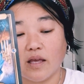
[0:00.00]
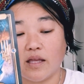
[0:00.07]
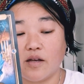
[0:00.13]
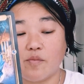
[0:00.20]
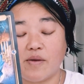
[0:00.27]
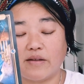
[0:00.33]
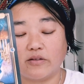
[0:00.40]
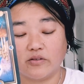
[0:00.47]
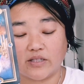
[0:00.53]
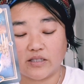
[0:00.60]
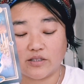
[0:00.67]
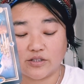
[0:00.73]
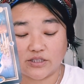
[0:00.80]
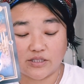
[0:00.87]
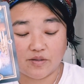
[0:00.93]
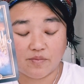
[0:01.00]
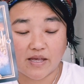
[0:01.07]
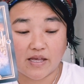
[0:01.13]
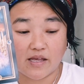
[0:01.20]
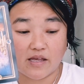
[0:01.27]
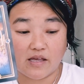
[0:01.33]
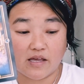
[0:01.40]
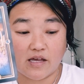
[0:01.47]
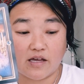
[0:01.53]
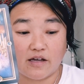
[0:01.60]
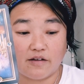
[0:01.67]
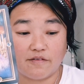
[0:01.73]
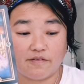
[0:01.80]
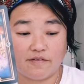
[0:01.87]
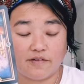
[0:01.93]
the mental energy may
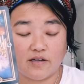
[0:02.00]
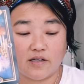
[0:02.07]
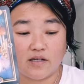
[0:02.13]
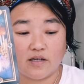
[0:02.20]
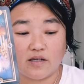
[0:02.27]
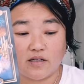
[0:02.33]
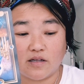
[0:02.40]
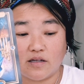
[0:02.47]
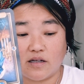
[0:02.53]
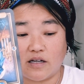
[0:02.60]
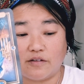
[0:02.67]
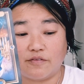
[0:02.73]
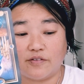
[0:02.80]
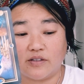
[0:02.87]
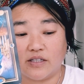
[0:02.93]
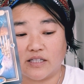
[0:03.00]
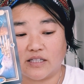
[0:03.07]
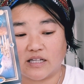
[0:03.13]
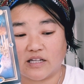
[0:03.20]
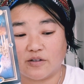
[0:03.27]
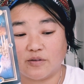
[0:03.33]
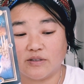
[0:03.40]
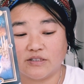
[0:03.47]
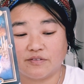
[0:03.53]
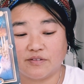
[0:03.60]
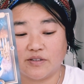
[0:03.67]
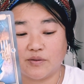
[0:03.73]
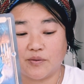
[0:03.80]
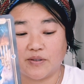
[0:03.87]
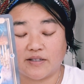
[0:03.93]
have, I always
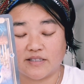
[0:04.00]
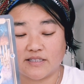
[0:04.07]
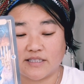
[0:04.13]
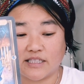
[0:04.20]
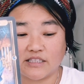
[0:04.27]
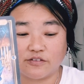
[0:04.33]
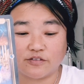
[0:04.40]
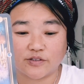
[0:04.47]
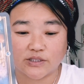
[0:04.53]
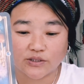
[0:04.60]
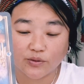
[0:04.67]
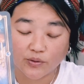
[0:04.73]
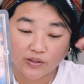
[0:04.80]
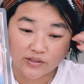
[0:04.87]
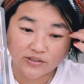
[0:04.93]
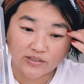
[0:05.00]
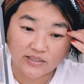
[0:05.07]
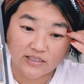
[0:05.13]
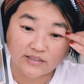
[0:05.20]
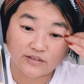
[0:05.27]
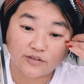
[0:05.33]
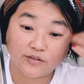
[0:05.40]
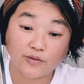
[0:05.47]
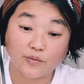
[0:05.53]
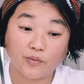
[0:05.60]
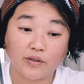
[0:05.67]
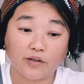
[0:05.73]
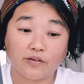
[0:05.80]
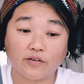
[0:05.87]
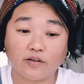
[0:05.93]
feel with the 6 of Swords, it has to do
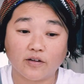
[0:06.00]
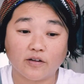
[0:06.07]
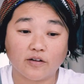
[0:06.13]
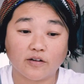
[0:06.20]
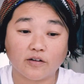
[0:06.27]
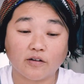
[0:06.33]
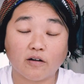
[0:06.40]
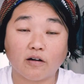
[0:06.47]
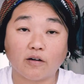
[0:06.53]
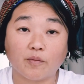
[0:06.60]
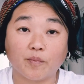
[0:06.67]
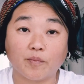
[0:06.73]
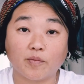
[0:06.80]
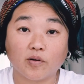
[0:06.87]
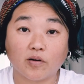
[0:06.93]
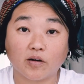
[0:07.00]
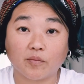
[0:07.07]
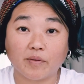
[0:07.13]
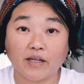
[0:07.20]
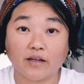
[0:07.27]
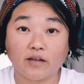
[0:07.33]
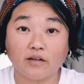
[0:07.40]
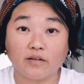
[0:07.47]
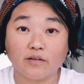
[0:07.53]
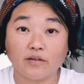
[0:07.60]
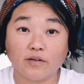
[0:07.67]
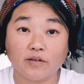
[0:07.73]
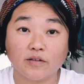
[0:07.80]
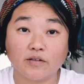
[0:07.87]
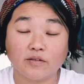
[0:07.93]
with karmic
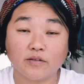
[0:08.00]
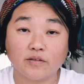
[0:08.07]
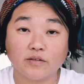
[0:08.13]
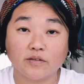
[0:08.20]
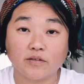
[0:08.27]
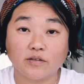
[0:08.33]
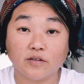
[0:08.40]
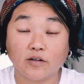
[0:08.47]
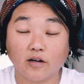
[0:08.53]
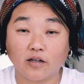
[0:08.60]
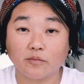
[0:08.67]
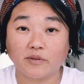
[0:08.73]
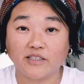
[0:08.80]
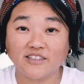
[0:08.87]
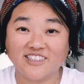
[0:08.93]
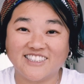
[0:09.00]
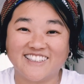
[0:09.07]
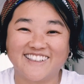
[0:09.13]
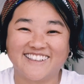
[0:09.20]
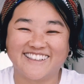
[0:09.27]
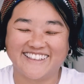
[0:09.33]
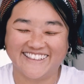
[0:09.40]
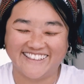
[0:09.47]
garbage